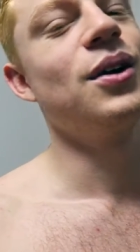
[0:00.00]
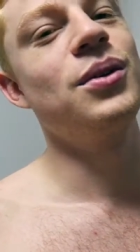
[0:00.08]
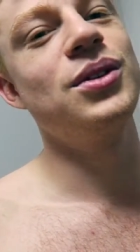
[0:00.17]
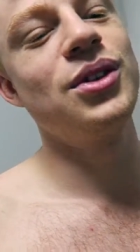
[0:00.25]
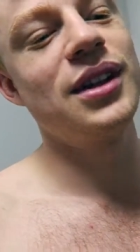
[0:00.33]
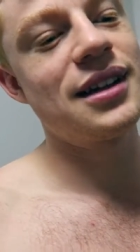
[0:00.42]

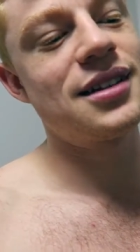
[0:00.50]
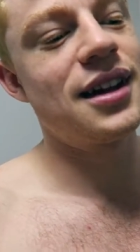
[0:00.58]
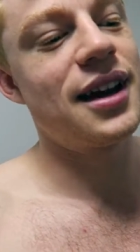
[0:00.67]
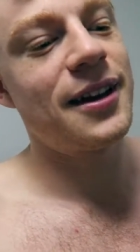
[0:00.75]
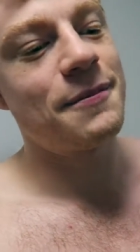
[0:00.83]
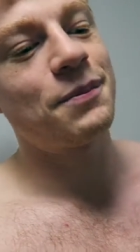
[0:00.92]
we'll do that
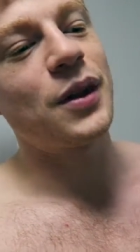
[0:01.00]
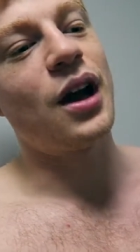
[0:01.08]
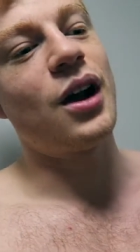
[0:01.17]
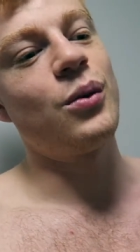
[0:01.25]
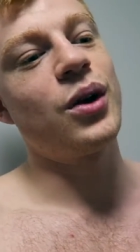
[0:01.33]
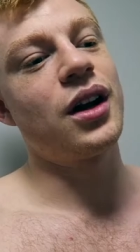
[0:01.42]
today.
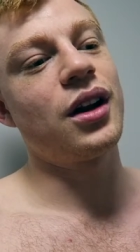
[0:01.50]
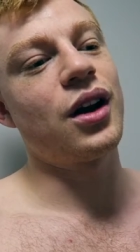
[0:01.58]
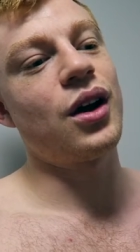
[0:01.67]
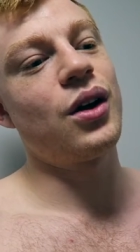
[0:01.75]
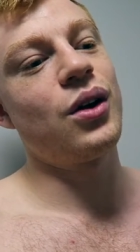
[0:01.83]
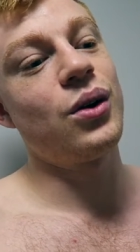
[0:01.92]
Uh, we're gonna
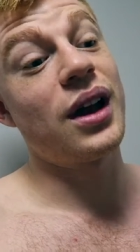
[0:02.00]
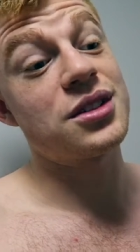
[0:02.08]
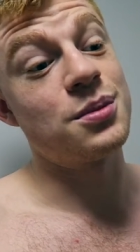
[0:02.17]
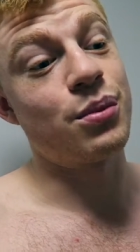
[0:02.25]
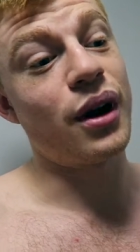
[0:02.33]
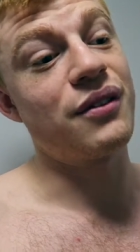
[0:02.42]
go get
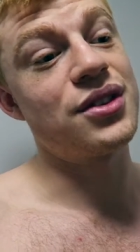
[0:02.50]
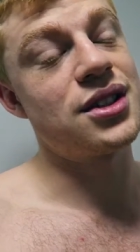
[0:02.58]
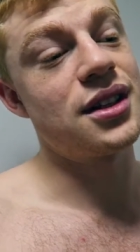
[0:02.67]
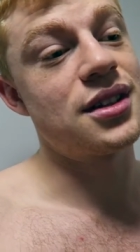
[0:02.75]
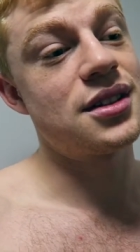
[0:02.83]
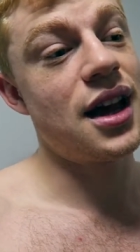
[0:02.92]
some breakfast
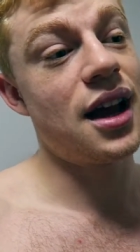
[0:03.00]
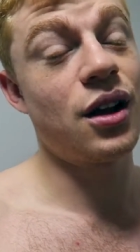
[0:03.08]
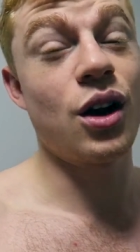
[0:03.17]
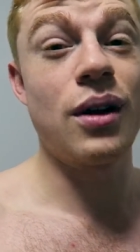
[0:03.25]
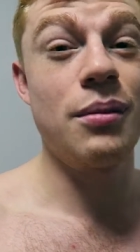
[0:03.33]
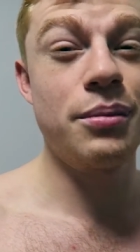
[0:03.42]
in a sec,
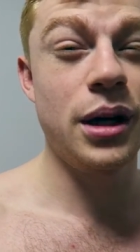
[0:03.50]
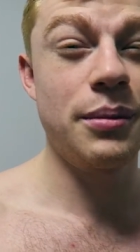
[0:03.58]
go around